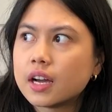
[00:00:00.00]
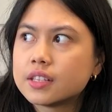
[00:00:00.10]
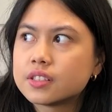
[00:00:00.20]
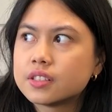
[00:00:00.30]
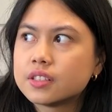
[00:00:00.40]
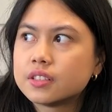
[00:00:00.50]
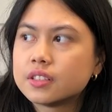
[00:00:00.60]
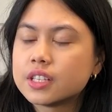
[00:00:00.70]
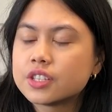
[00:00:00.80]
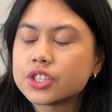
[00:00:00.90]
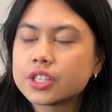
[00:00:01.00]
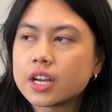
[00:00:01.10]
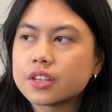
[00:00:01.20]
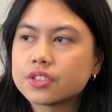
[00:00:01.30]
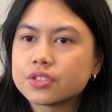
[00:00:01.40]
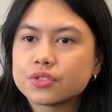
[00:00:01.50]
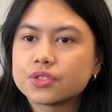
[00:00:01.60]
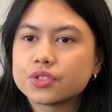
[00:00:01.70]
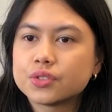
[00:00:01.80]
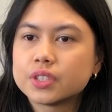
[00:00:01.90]
As an international
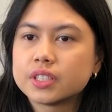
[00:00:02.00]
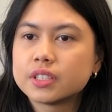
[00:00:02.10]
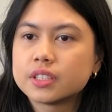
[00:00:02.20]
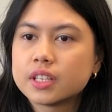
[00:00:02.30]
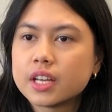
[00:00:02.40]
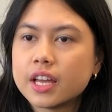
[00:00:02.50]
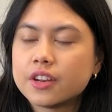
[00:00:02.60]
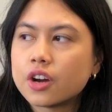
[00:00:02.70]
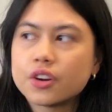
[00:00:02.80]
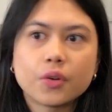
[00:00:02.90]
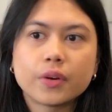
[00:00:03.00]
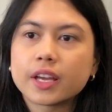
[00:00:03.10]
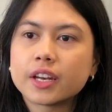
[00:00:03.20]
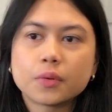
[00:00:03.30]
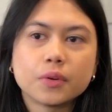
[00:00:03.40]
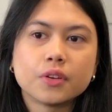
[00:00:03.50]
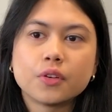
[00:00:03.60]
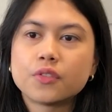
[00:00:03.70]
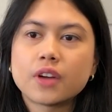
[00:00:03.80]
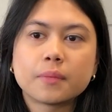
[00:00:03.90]
student, not knowing anyone,
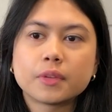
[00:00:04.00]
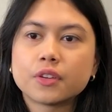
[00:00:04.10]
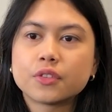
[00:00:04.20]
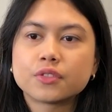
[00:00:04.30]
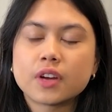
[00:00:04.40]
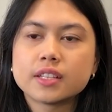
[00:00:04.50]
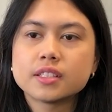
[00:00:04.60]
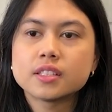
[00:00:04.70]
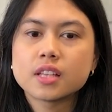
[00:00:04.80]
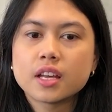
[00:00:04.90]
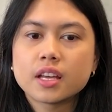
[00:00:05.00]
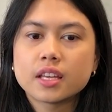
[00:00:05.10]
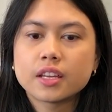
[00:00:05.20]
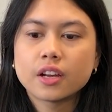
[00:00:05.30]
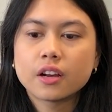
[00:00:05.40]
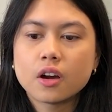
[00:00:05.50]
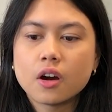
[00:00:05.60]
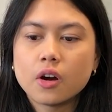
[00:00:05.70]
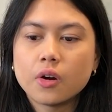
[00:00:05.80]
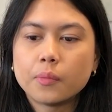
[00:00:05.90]
no family, no friends, here
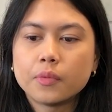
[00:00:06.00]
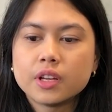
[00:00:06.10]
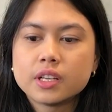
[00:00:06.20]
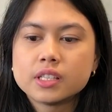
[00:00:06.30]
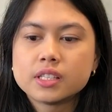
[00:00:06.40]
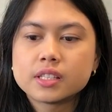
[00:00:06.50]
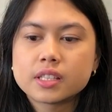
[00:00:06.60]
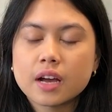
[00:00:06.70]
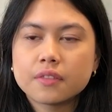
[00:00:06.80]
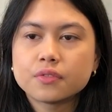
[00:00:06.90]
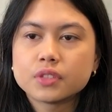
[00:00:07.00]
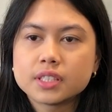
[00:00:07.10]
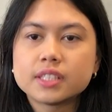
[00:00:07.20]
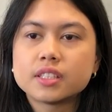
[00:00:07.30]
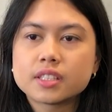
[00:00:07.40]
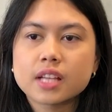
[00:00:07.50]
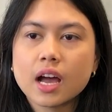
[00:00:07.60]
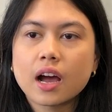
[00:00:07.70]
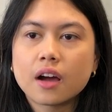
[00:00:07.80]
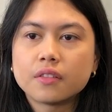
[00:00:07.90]
staff really does
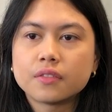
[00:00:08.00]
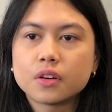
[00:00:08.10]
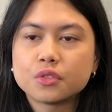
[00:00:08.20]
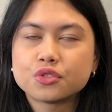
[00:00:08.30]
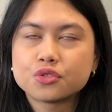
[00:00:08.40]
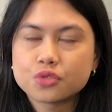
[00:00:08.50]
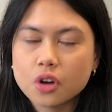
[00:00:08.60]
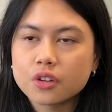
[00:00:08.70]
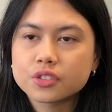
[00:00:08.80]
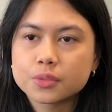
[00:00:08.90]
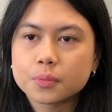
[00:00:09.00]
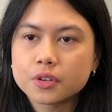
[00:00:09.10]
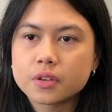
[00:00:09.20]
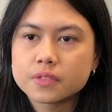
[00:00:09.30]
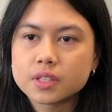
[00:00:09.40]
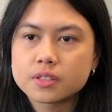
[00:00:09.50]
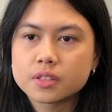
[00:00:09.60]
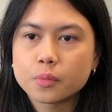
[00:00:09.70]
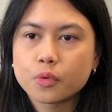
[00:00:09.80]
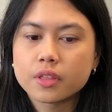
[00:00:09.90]
have a strong supportive
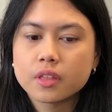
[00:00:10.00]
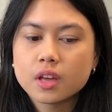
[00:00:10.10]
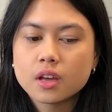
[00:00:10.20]
system with